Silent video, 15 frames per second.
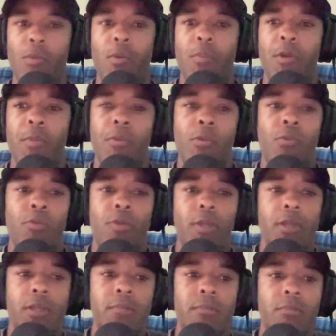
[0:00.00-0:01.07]
people
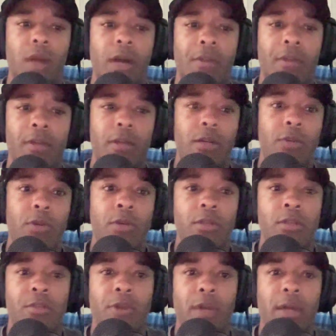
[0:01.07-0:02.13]
really, I think,
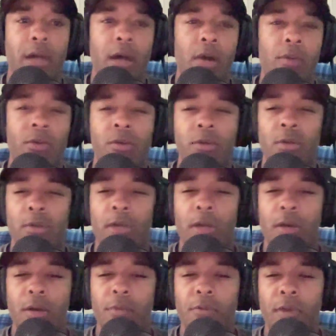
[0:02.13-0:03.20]
underestimate how good
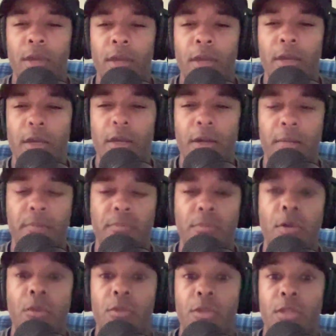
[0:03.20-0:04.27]
of a um,
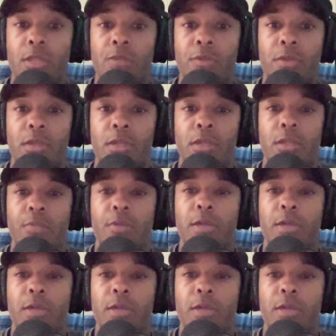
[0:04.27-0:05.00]
a receiver he is.